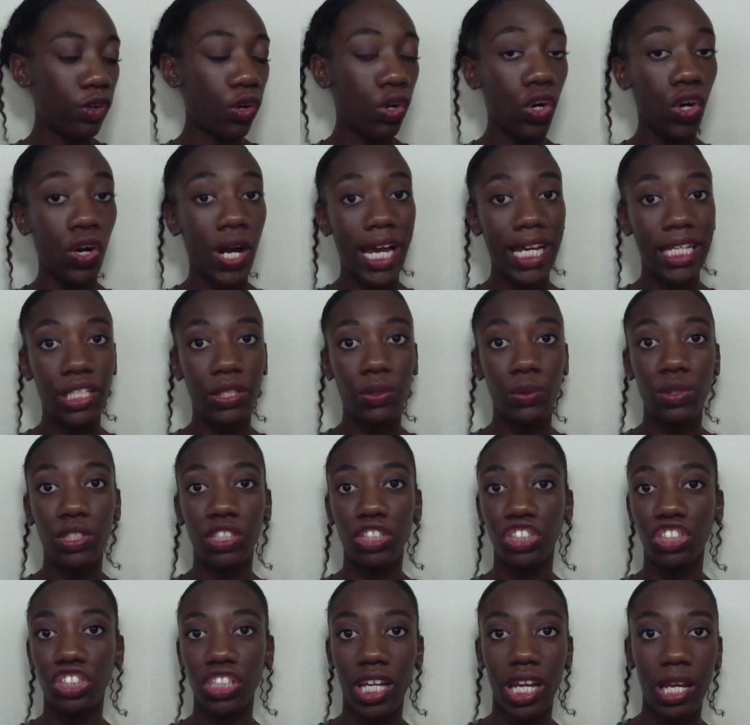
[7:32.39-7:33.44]
or I'd use
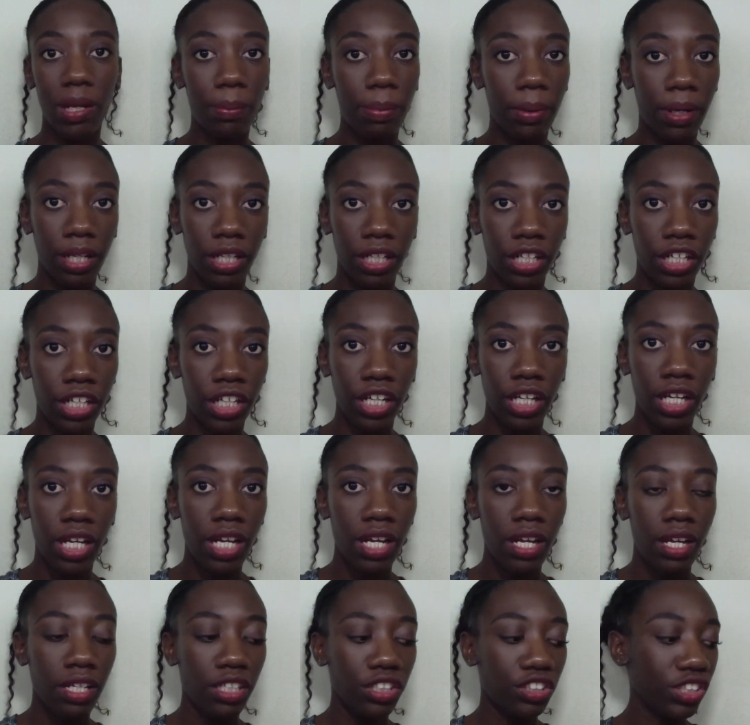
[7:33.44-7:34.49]
shea butter.
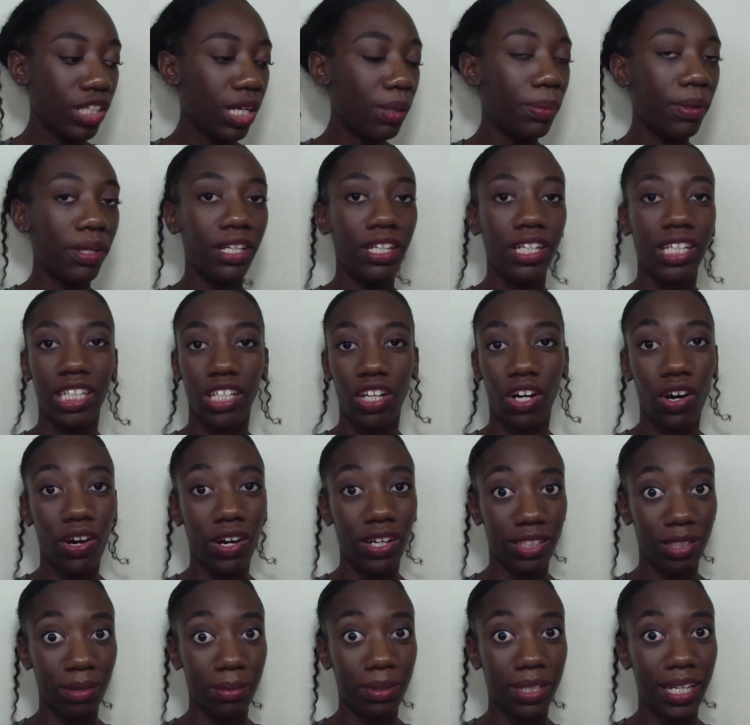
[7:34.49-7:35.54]
Shea butter is
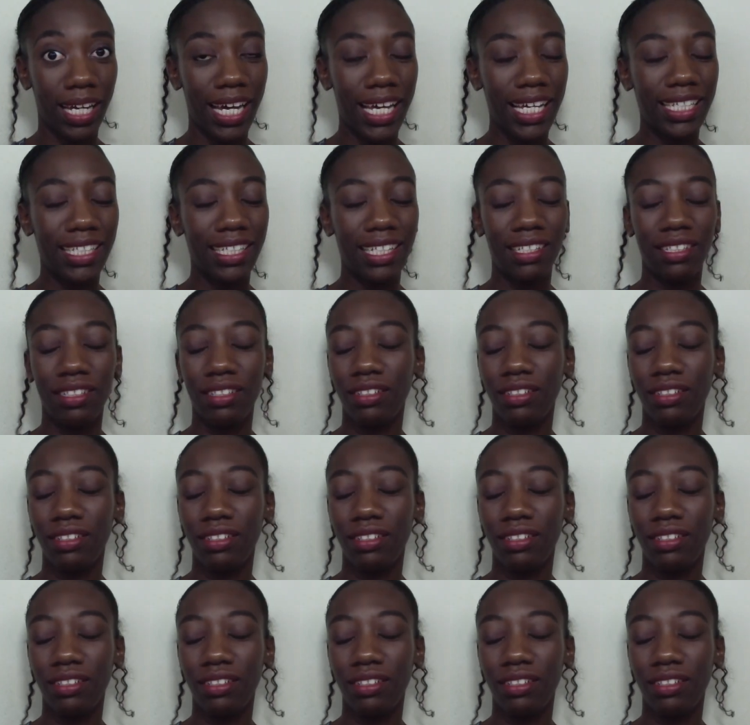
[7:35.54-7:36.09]
awesome, guys.